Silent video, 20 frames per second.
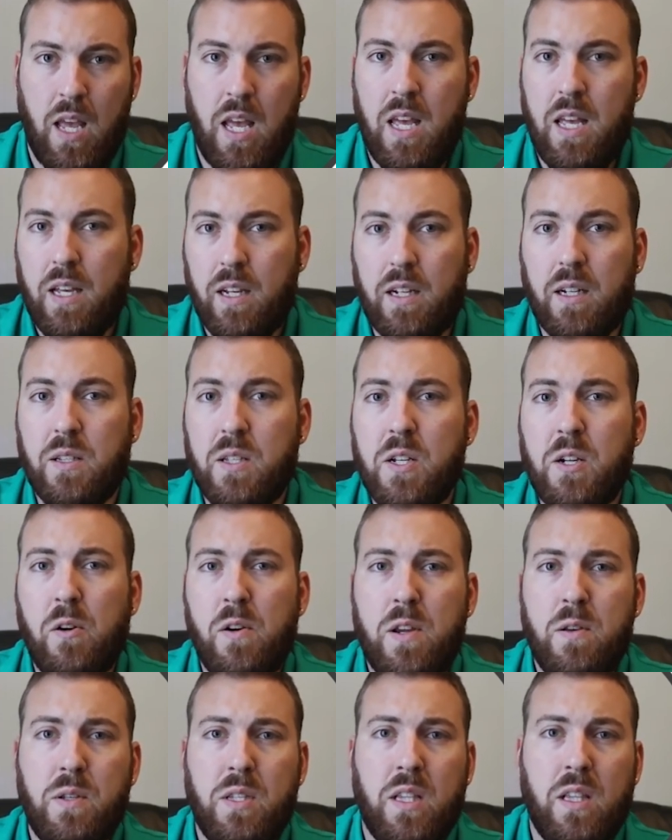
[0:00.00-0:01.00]
Consider
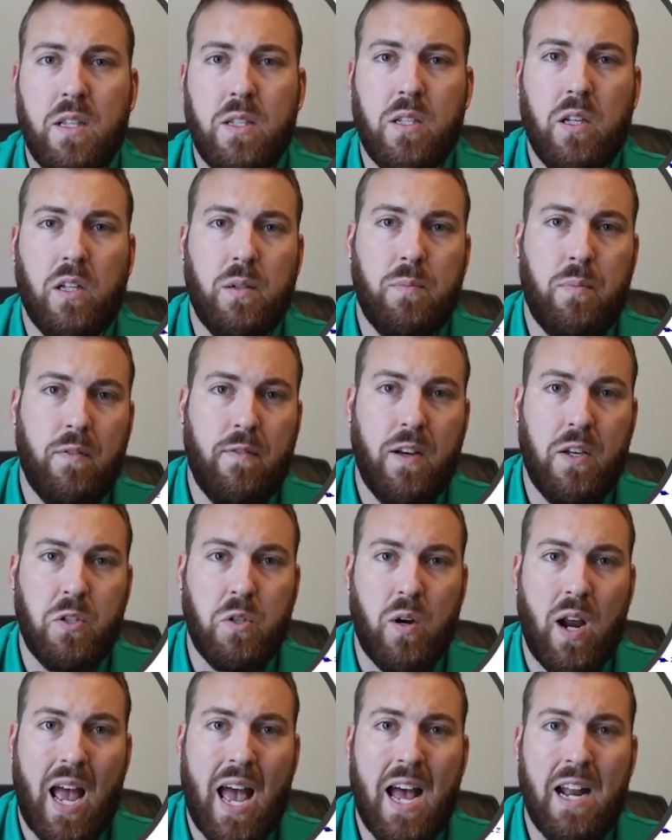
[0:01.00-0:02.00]
using the SolidProfessor
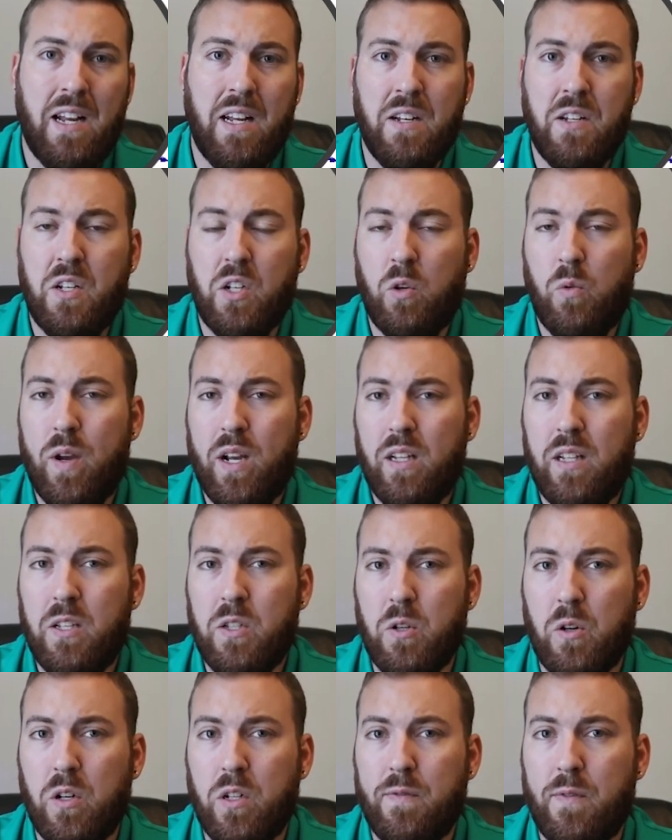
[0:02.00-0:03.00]
add-in to quickly
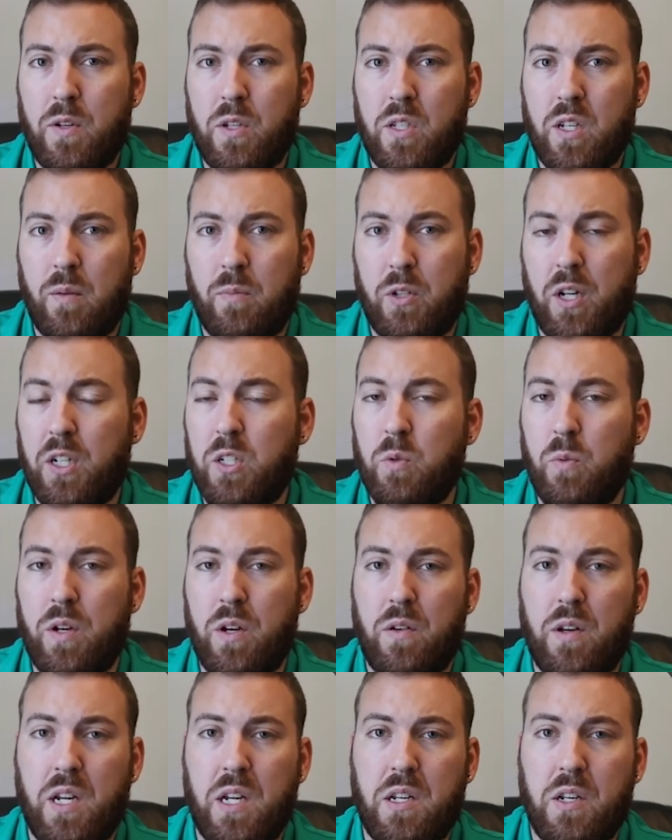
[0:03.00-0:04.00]
search for subjects when you
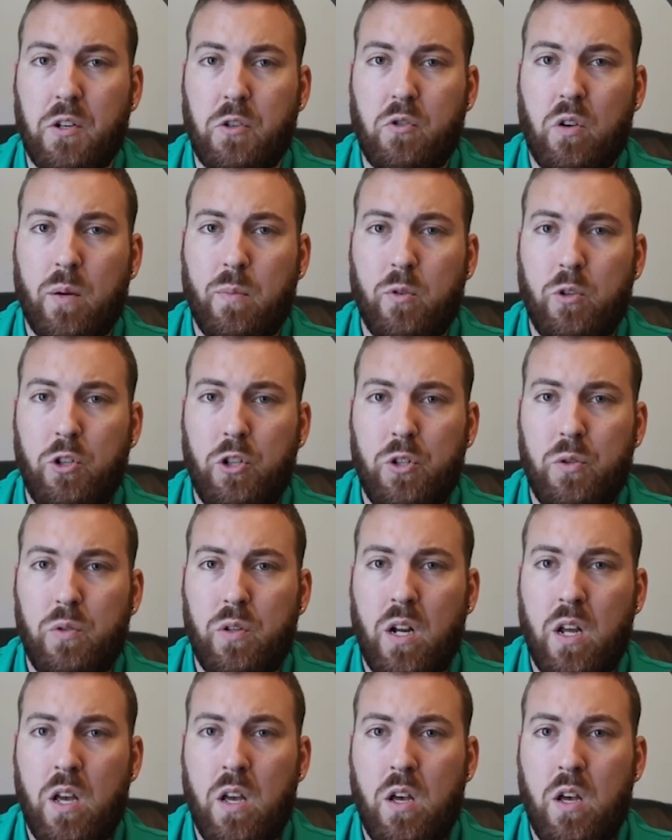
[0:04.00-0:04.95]
need to troubleshoot,